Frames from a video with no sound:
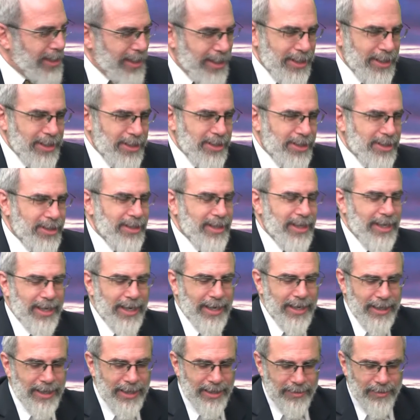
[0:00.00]
is
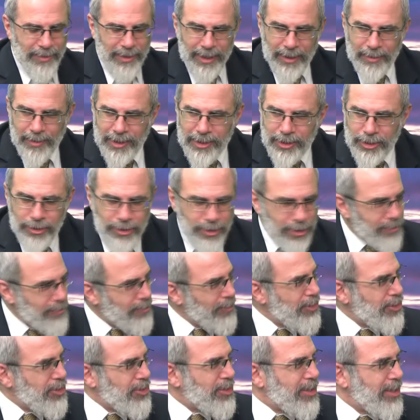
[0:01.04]
when I went to
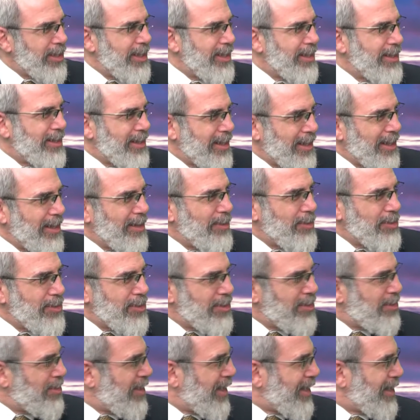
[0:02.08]
university, then I
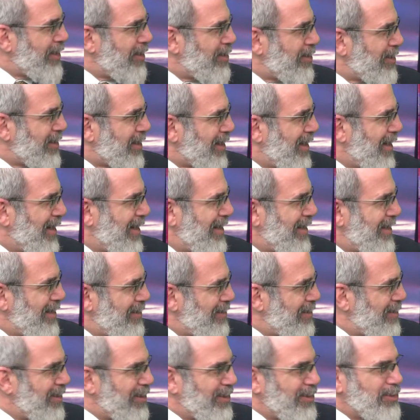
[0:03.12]
was the secular guy,
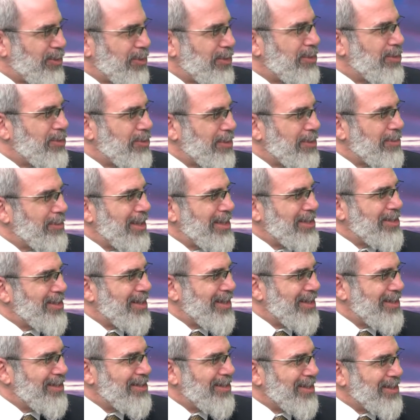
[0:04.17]
just doing my
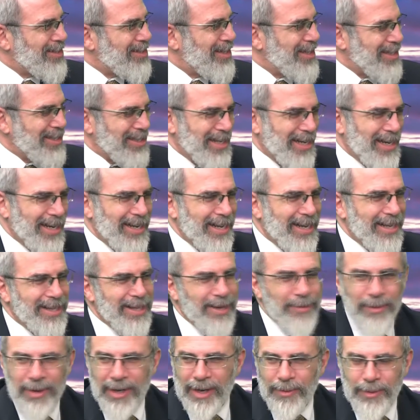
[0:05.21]
studies, things like that. And
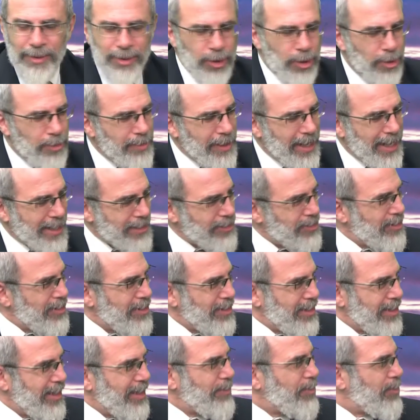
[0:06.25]
then when I would go back to
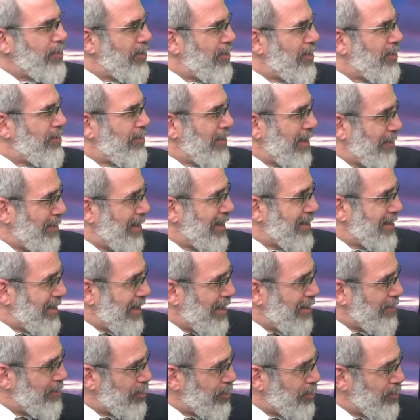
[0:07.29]
the neighborhood, Rabbi
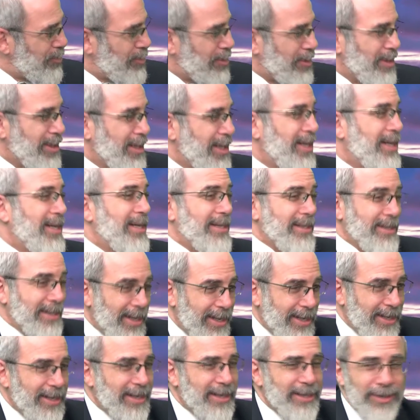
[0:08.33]
Taub's shul,
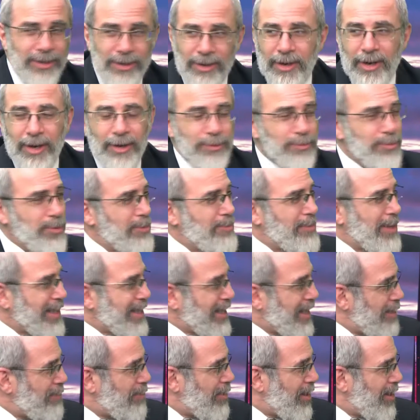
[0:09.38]
then, I would put my
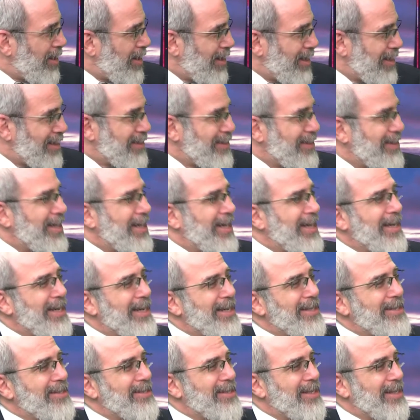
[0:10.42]
kippah on,
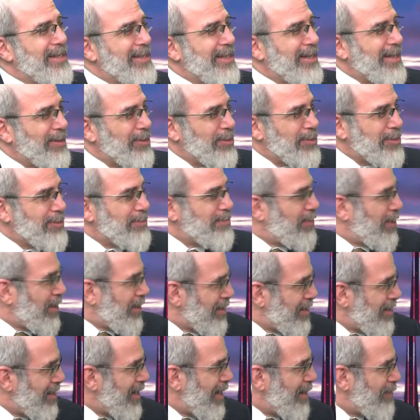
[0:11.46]
and then I was
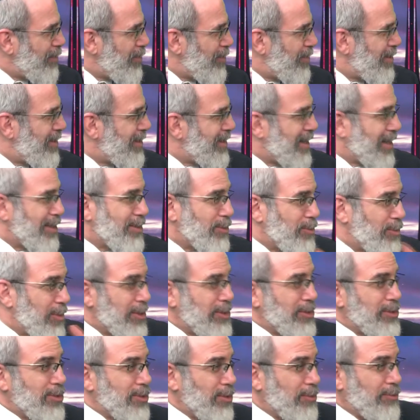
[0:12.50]
part of the neighborhood because it
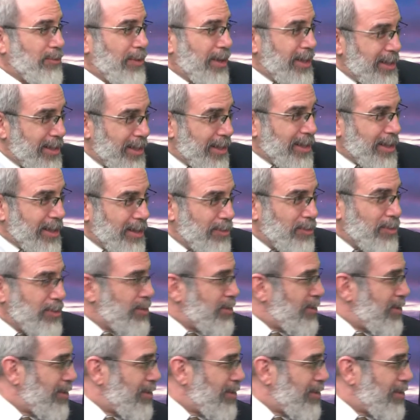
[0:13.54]
wasn't so frightening. It was,